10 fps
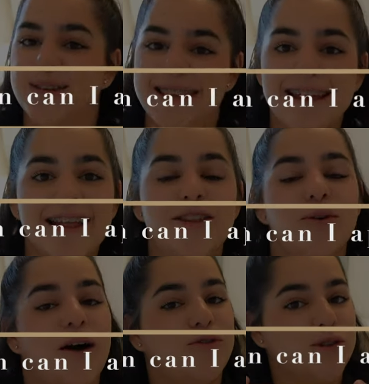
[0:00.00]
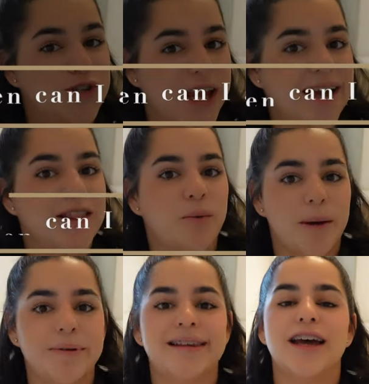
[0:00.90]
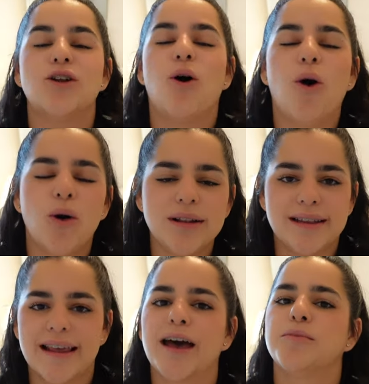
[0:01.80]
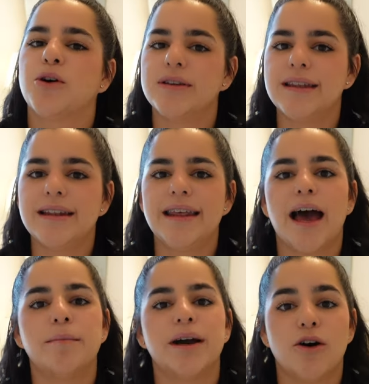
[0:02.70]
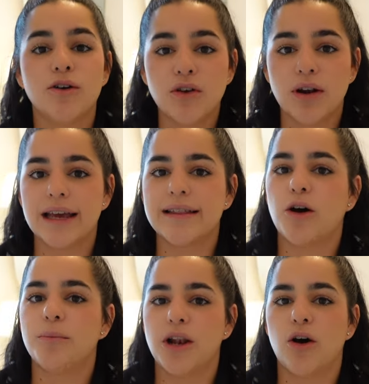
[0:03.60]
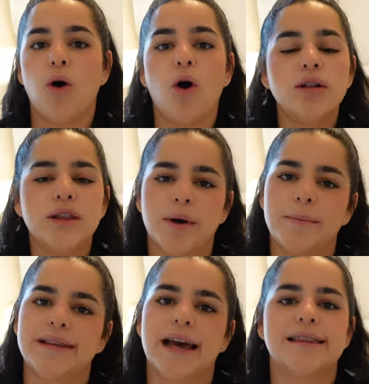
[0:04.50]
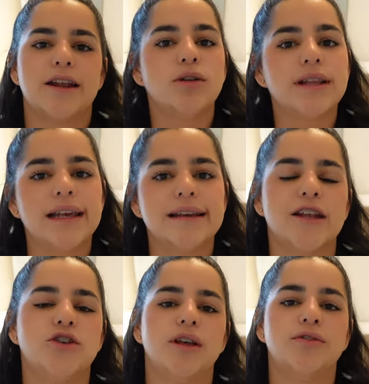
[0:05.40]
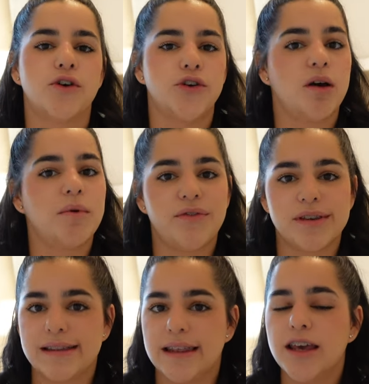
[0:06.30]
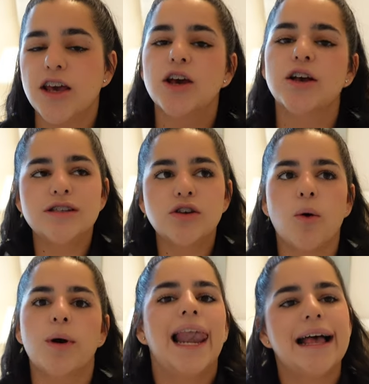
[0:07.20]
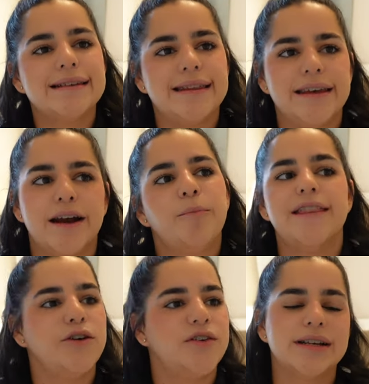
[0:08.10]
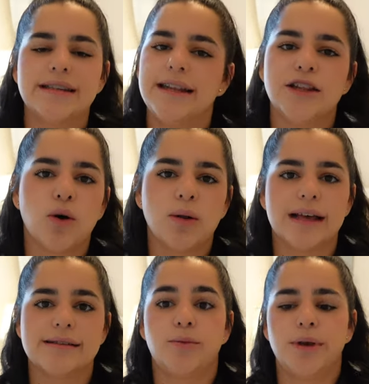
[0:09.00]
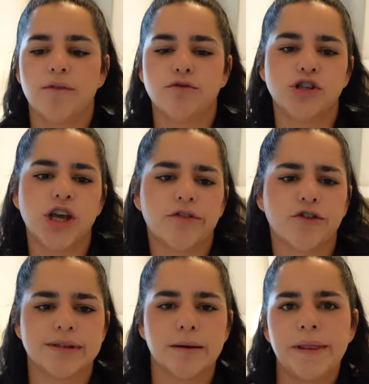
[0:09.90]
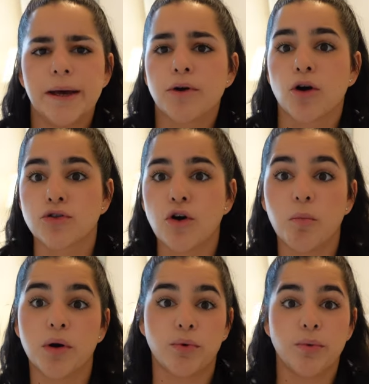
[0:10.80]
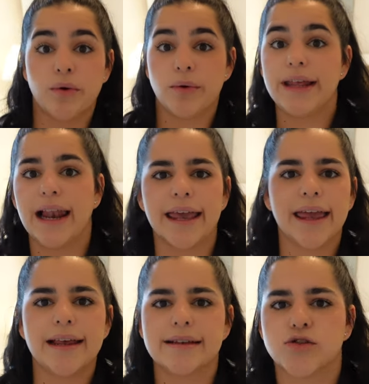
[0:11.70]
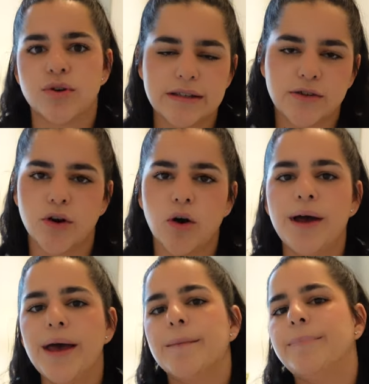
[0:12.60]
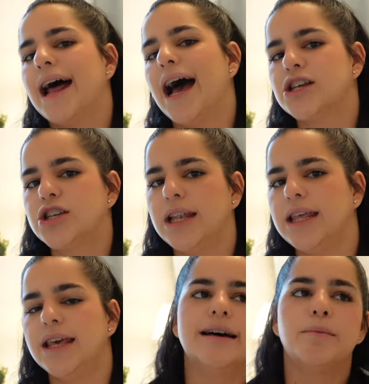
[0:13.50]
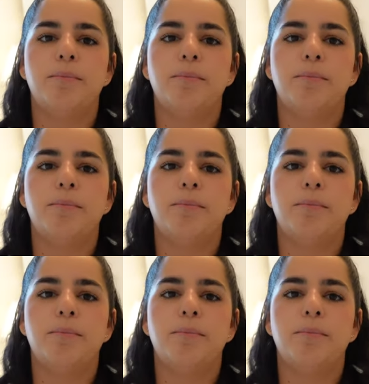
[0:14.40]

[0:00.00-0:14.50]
to say that you have to check the website all the time, constantly. I'm gonna also link down below all the websites and all the links that you need for UMFST. So last year the university told us that we have to check from September, October. We were already like getting stressed, you know, but actually the